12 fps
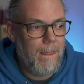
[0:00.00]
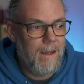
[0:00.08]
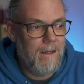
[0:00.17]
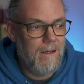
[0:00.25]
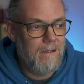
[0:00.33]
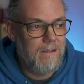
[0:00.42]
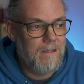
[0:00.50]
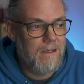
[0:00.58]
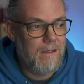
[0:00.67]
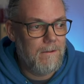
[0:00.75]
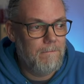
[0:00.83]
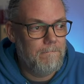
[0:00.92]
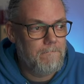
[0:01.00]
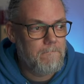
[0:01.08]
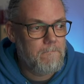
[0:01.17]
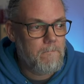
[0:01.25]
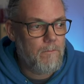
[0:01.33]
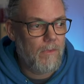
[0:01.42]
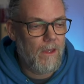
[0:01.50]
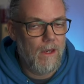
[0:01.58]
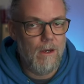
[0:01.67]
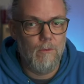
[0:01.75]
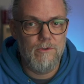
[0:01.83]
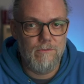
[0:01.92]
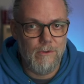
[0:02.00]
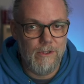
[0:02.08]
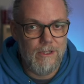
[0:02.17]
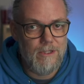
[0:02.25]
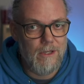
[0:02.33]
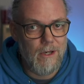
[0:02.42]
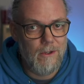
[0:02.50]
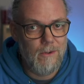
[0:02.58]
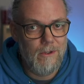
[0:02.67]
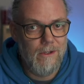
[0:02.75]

And um, it was really slow.